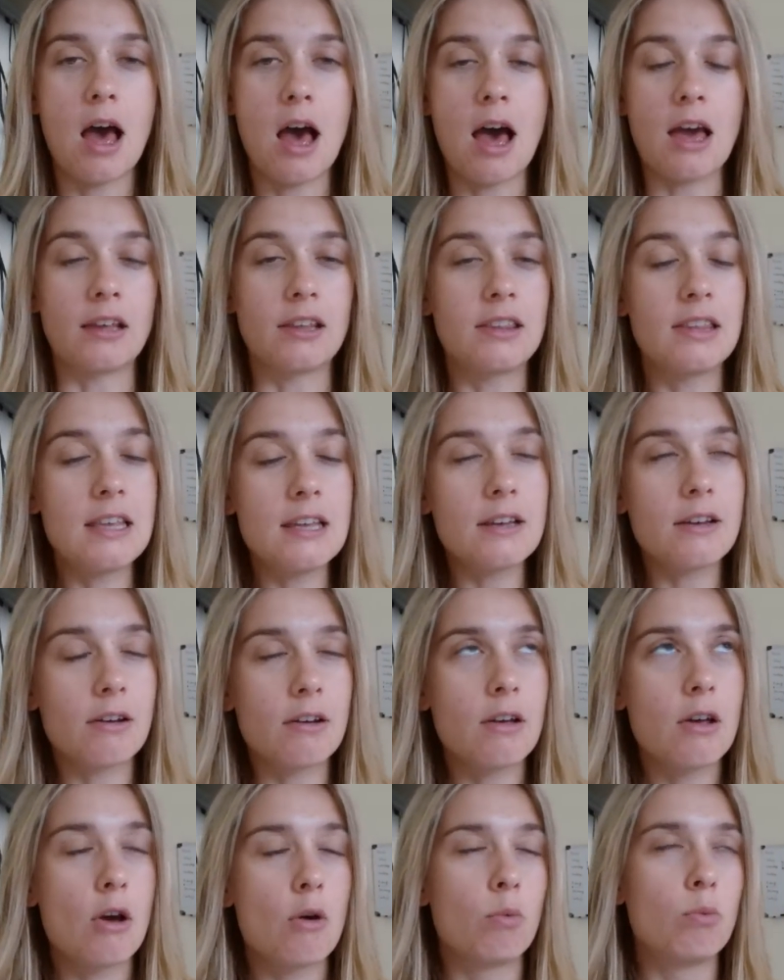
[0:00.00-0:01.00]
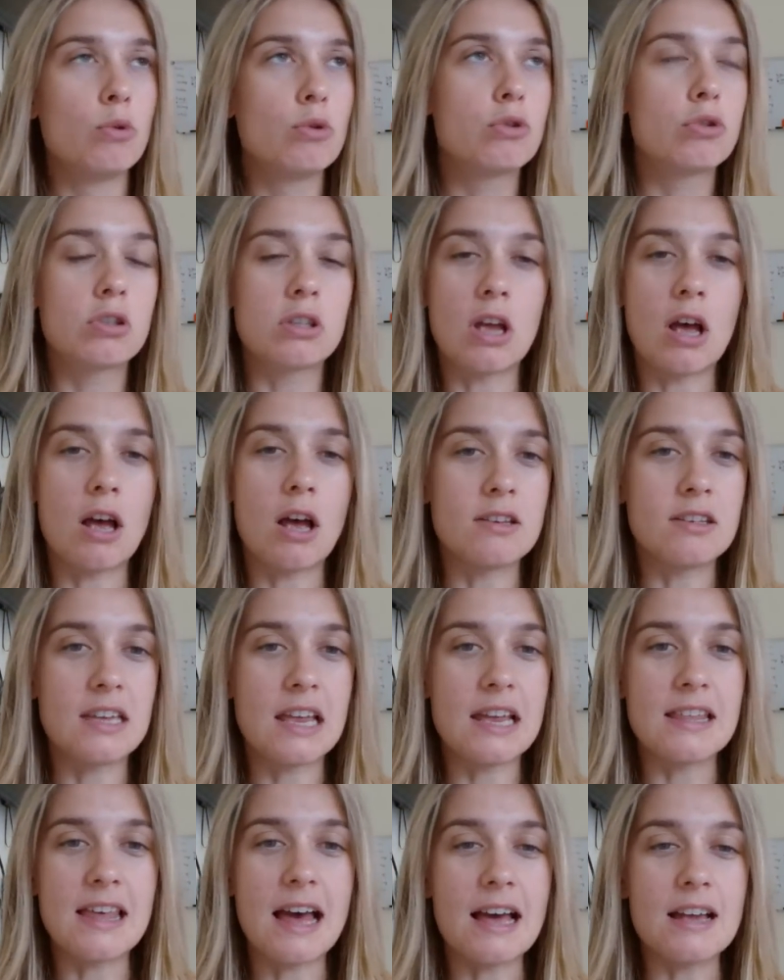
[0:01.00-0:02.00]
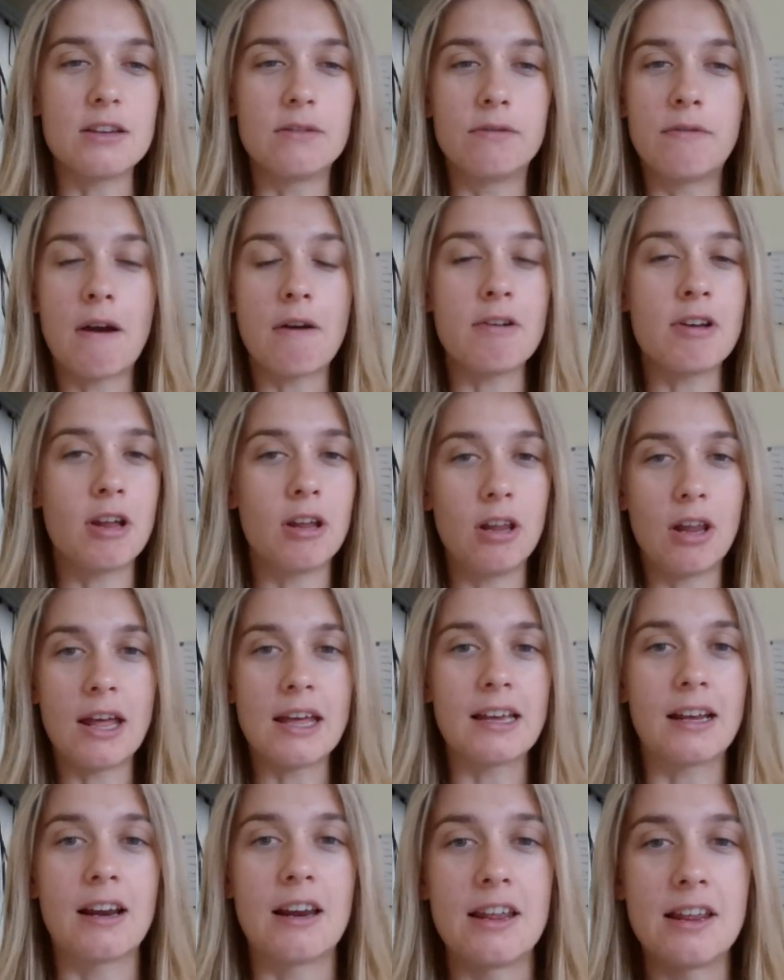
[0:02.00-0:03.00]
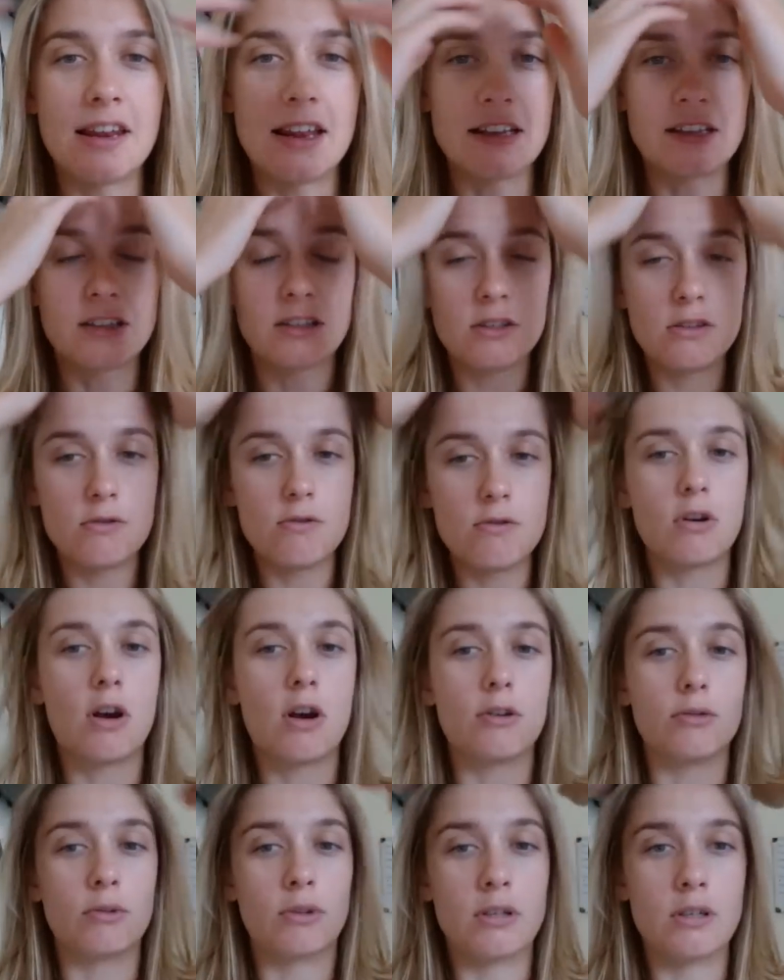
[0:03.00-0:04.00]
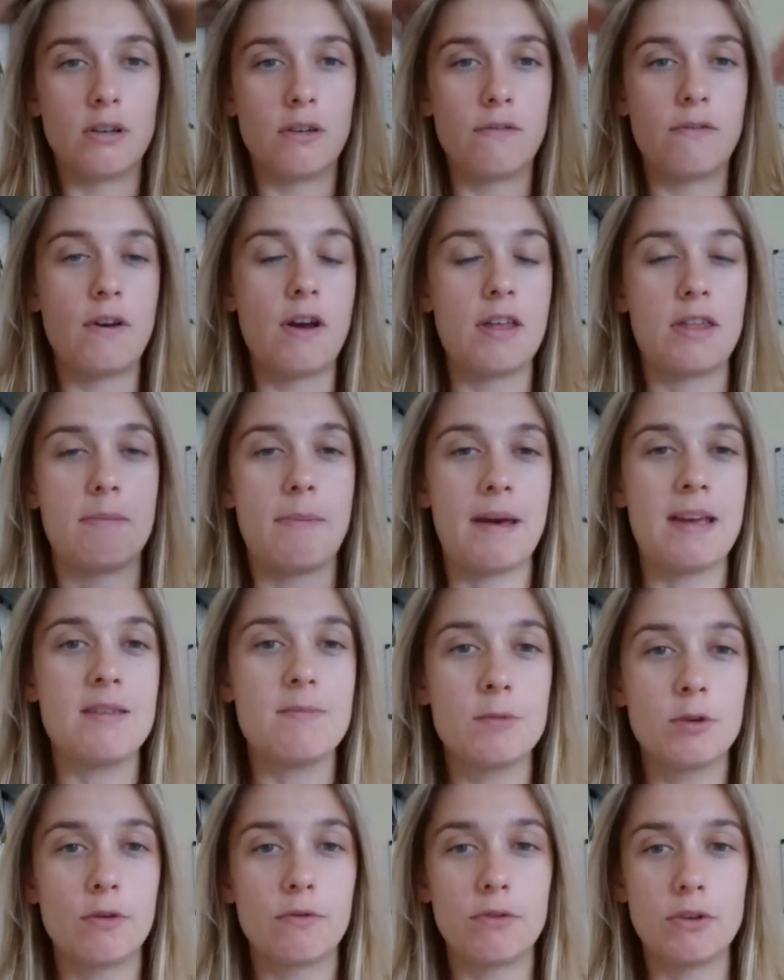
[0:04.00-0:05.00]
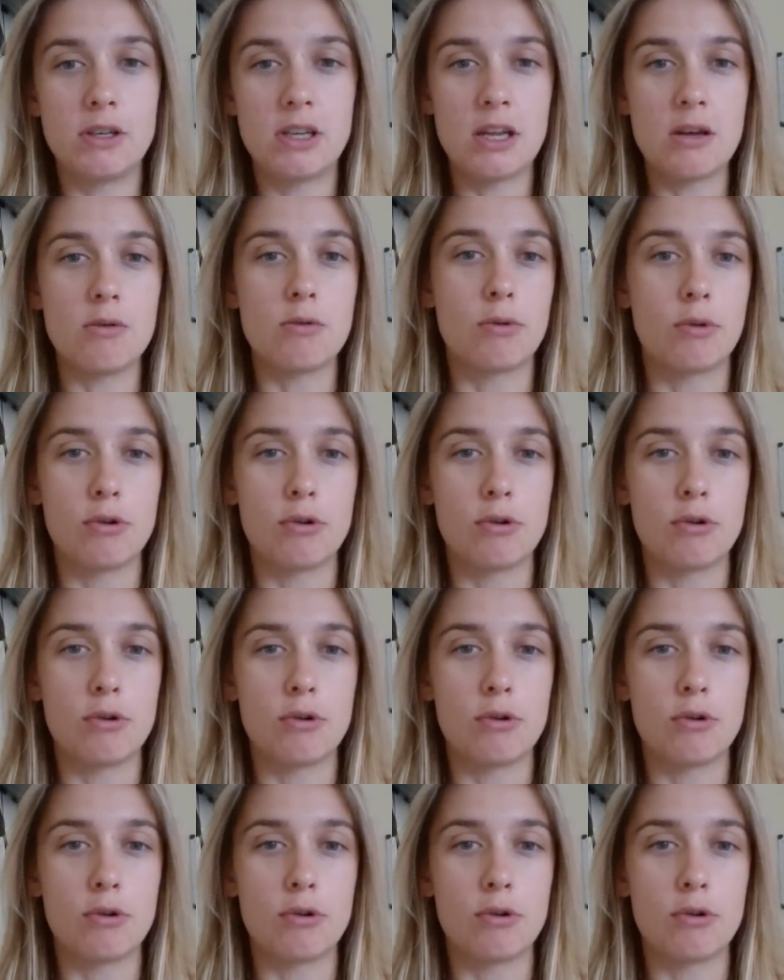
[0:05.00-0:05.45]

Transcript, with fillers: I think will I say that is very unlikely unless Newcastle can defer the payment of the deal,